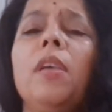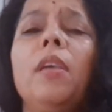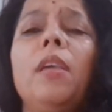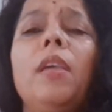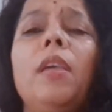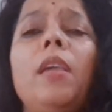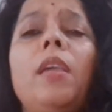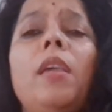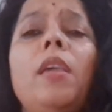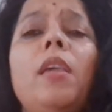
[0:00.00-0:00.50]

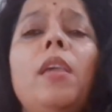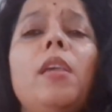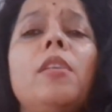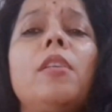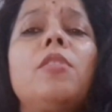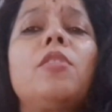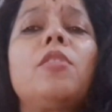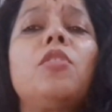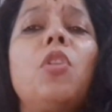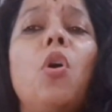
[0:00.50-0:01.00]
he
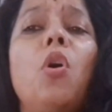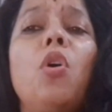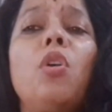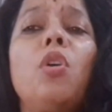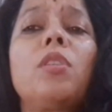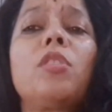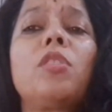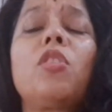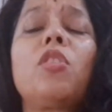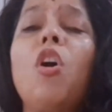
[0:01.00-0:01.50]
is
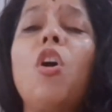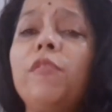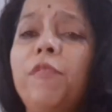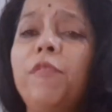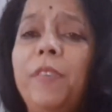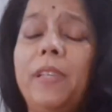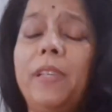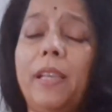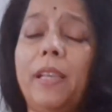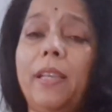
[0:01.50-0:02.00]
not
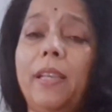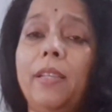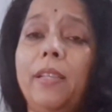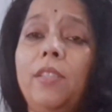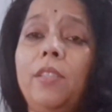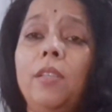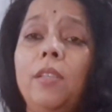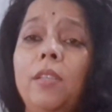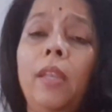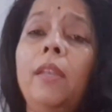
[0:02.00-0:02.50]

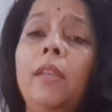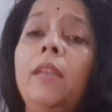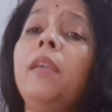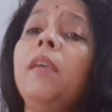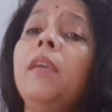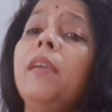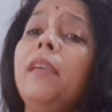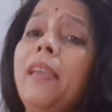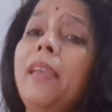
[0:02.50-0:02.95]
confident in